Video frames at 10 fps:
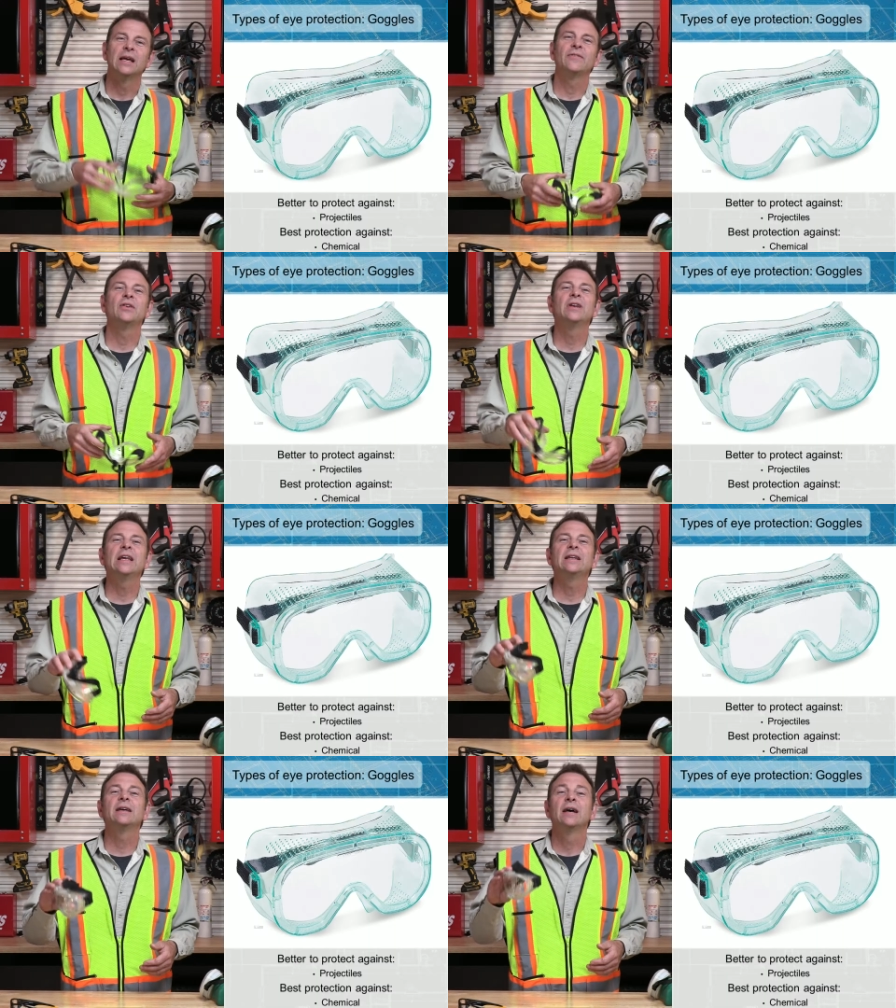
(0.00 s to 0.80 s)
If you
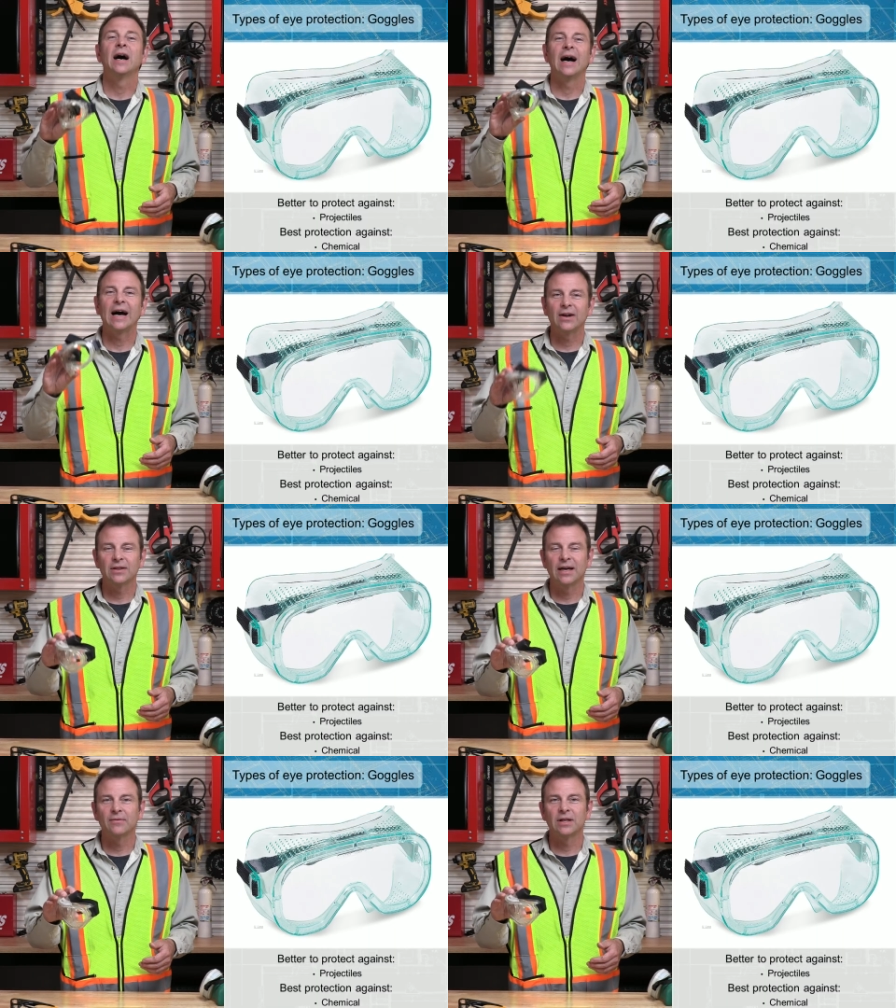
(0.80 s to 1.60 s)
need a higher
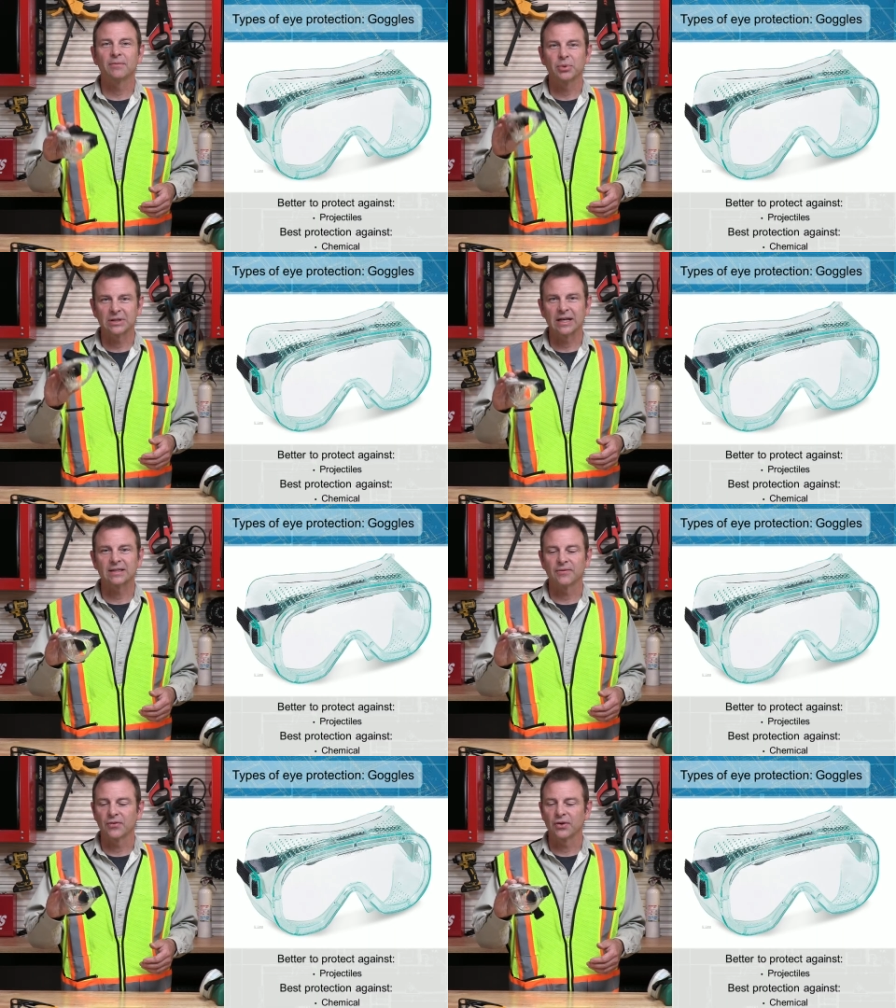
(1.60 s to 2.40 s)
level of
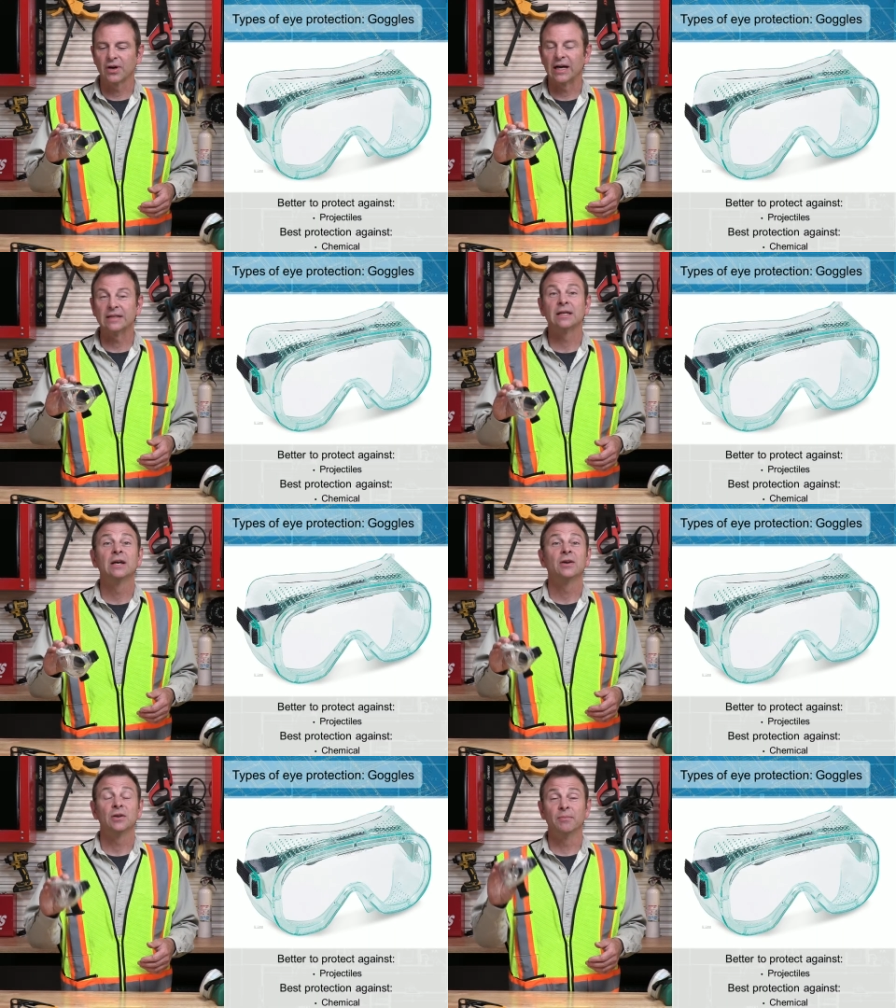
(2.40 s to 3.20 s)
protection for your eyes,
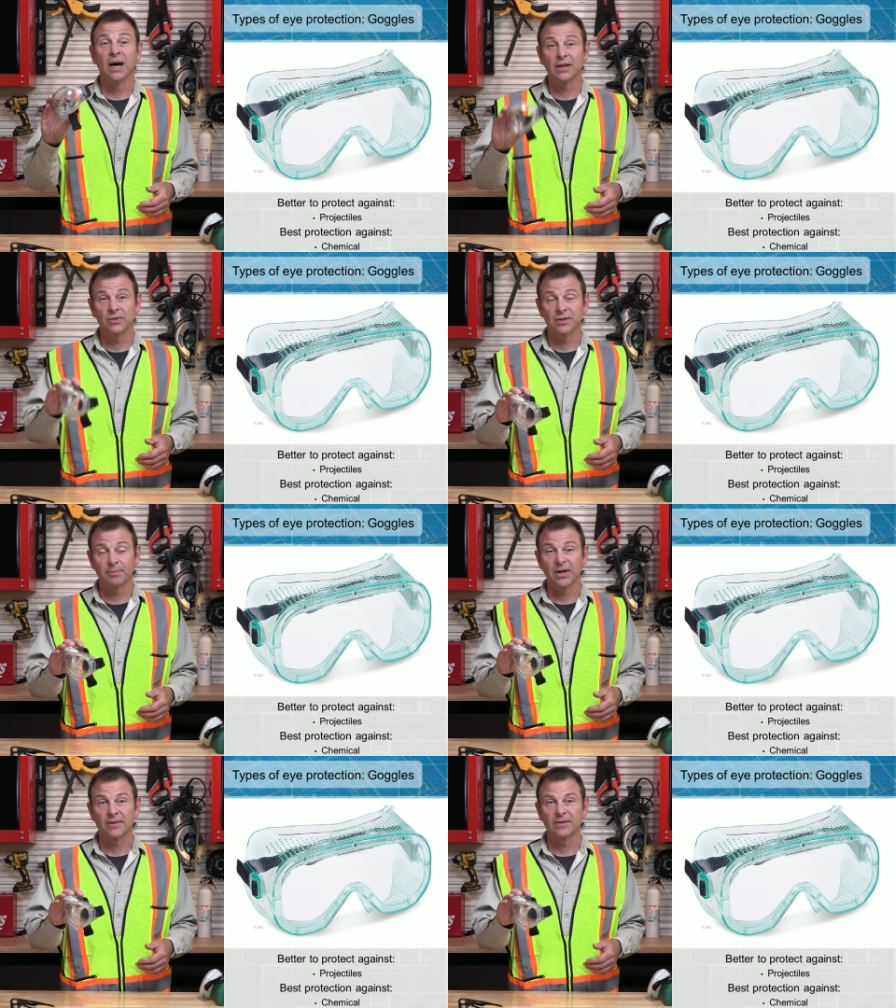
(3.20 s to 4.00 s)
you might use a
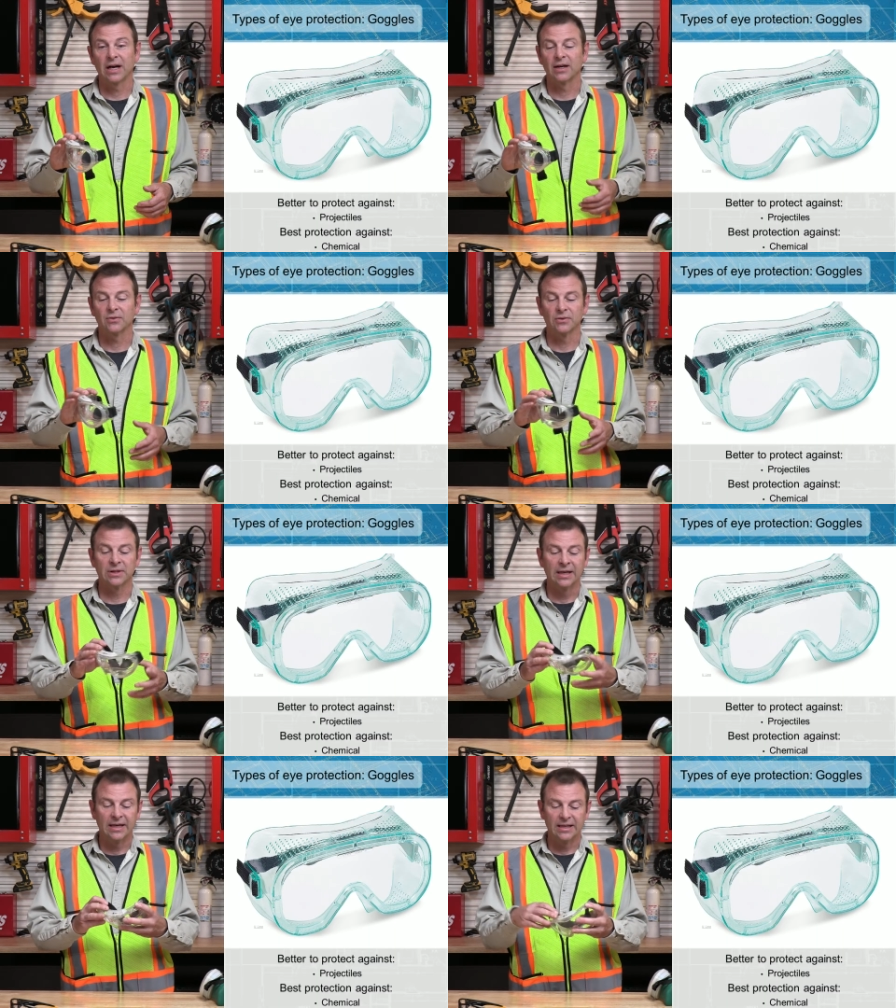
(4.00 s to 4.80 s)
pair of goggles.